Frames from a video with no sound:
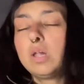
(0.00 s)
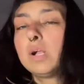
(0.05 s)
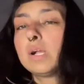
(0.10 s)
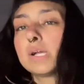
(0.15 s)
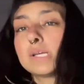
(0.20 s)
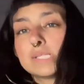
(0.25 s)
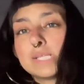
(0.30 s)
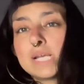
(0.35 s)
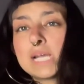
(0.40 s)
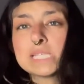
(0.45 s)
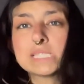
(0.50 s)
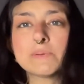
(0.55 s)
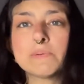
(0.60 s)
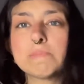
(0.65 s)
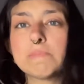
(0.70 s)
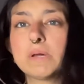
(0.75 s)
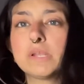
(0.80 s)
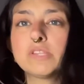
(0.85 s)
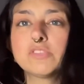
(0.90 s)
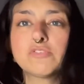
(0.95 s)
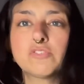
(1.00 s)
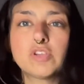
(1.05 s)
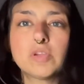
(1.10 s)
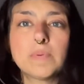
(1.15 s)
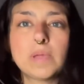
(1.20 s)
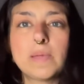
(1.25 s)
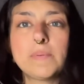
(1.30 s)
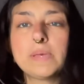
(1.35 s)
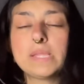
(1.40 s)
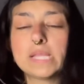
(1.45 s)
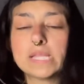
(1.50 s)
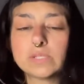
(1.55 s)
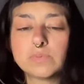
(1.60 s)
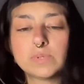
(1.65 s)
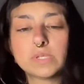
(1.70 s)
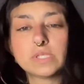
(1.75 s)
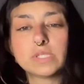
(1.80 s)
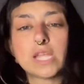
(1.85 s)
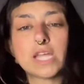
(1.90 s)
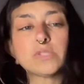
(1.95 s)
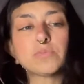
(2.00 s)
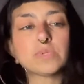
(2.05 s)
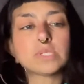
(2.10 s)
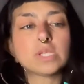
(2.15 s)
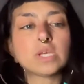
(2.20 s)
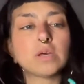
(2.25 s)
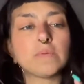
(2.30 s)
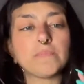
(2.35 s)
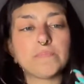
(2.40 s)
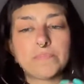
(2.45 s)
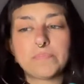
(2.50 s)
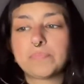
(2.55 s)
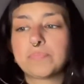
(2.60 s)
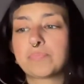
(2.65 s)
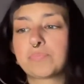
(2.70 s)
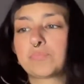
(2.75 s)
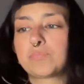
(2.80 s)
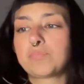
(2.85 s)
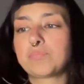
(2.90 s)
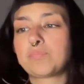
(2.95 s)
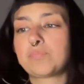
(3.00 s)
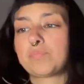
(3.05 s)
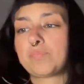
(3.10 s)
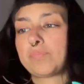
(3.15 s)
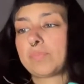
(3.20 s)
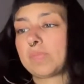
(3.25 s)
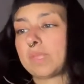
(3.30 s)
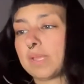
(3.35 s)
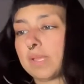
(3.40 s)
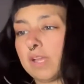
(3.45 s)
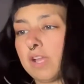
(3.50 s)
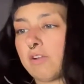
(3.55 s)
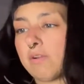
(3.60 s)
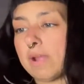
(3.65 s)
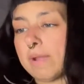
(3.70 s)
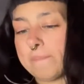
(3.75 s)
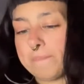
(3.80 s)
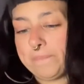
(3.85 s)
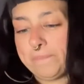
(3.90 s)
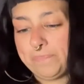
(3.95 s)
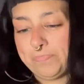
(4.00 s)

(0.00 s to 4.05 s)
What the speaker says: Because they have some abundance for you, baby. That's what's up. All right.